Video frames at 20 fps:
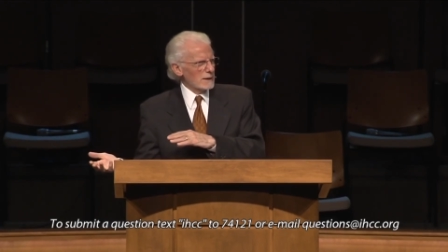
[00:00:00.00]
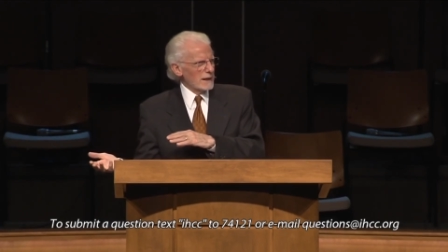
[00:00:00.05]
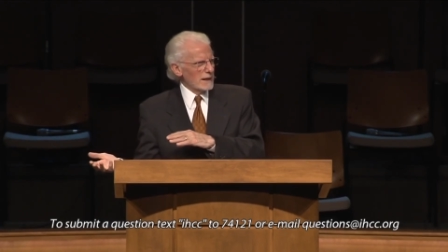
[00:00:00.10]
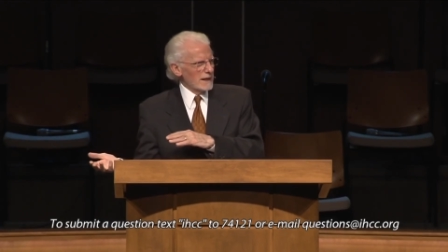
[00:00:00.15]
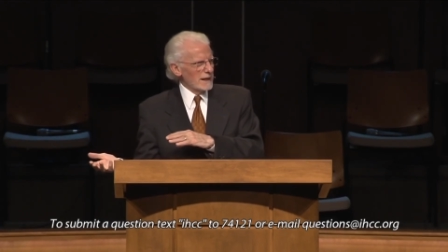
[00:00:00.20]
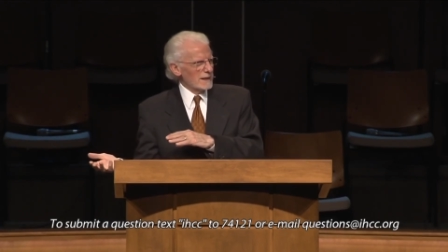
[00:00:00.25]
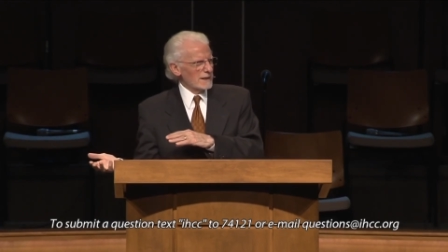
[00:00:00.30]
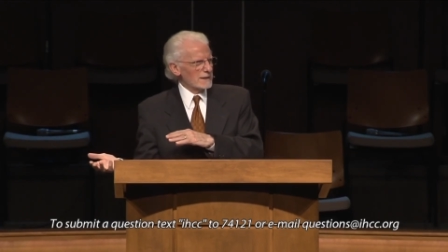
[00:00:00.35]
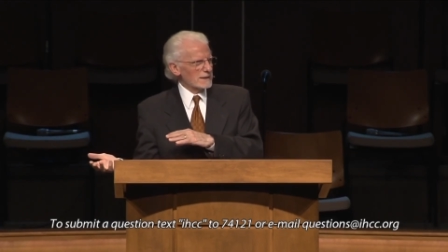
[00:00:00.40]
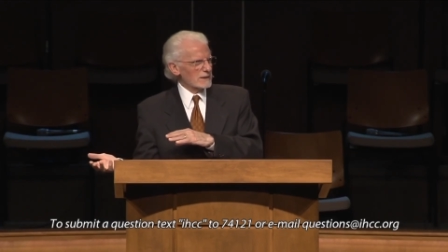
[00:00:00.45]

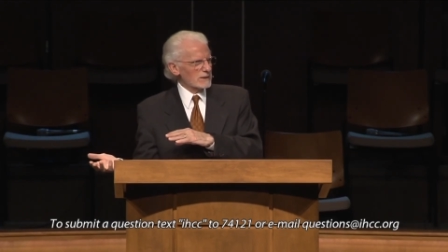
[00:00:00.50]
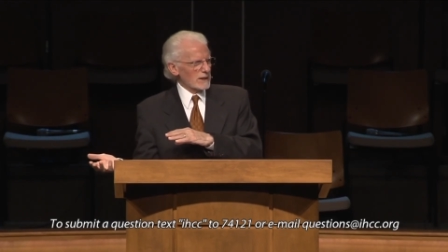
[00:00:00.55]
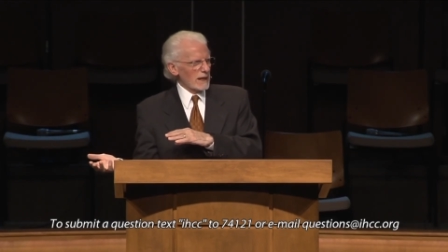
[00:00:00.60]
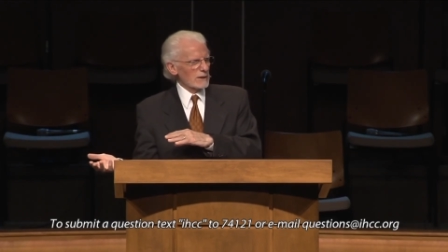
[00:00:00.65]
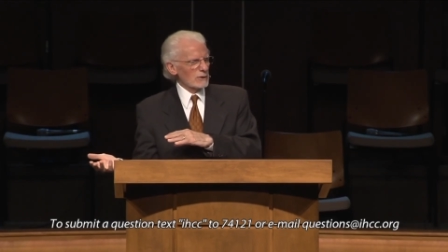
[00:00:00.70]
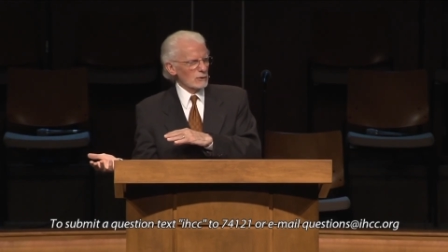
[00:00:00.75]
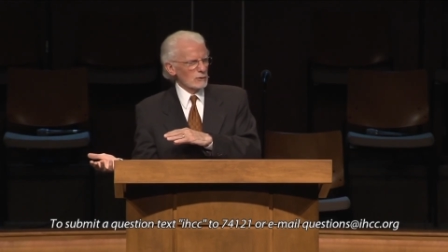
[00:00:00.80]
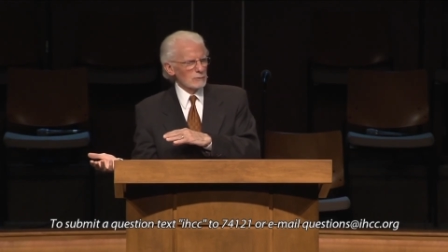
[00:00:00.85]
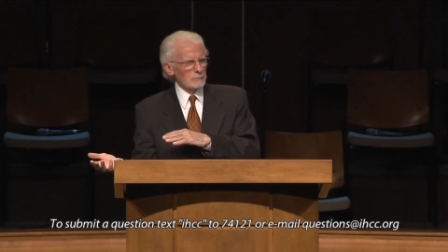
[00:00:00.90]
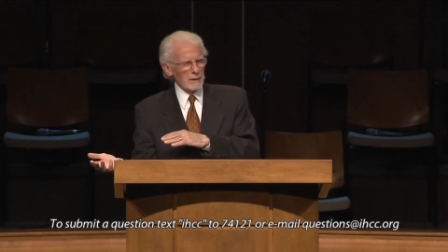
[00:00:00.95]
uh,
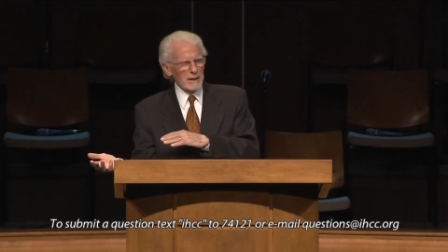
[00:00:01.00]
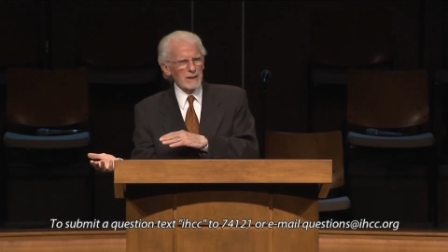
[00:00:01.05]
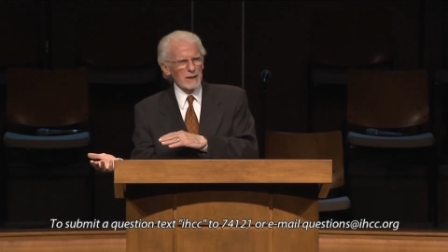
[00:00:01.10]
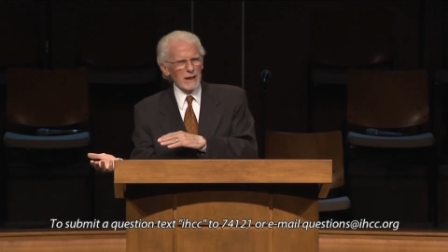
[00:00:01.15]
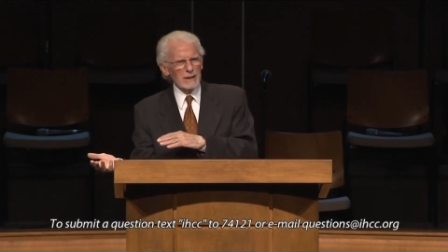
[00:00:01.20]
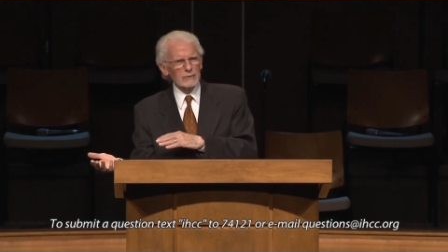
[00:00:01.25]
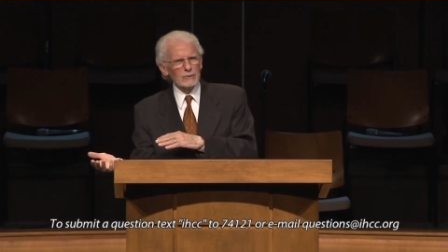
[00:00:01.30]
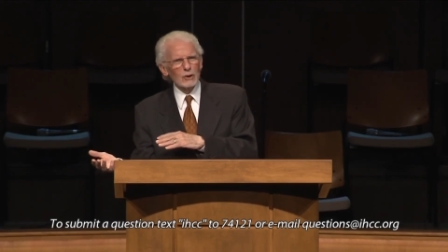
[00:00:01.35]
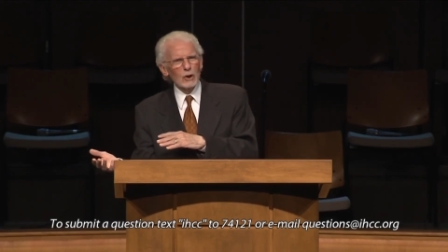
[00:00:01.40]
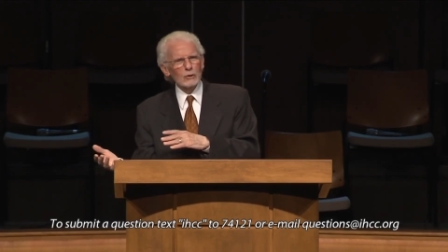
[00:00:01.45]
settled
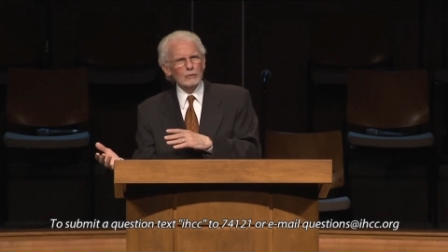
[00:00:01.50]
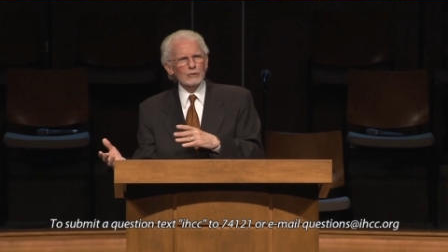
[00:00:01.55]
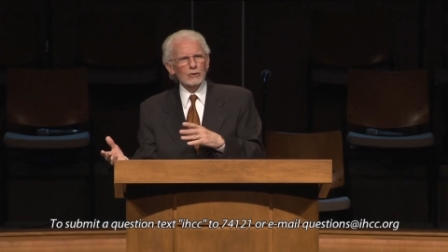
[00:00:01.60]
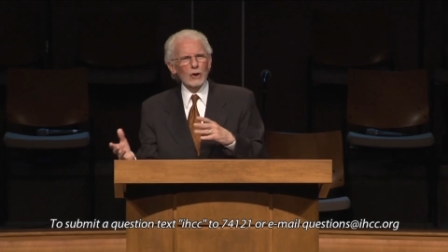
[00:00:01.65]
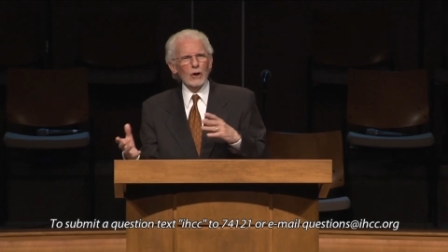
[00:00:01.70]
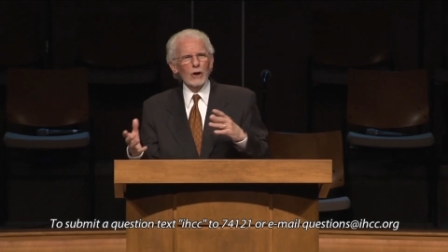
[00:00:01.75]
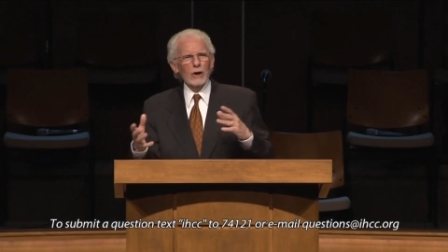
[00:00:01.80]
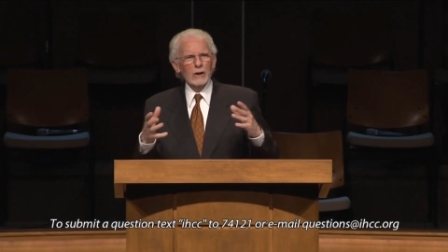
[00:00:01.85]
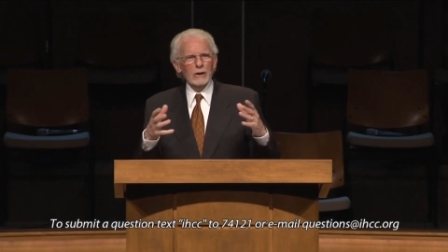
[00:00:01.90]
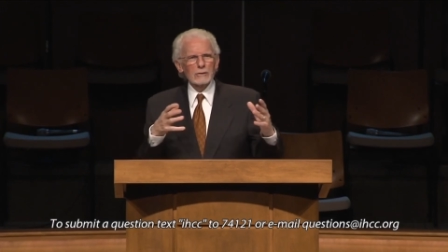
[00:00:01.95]
because no
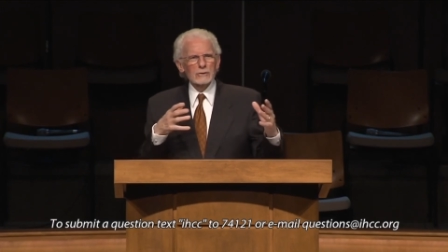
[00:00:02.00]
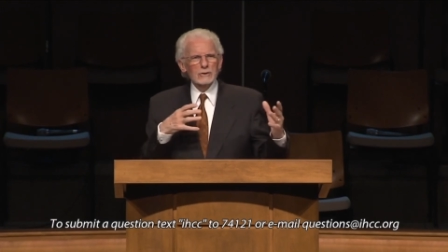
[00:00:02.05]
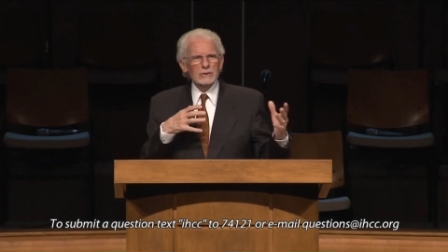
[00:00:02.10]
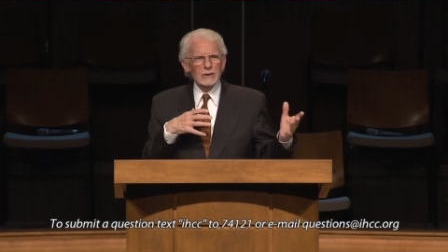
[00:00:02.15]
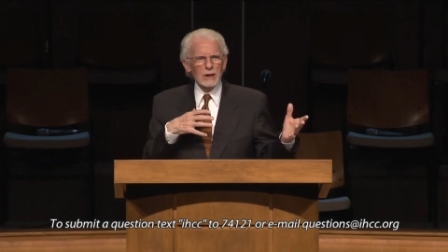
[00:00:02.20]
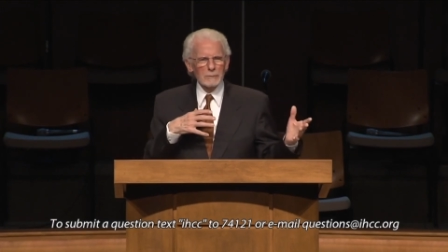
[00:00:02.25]
charge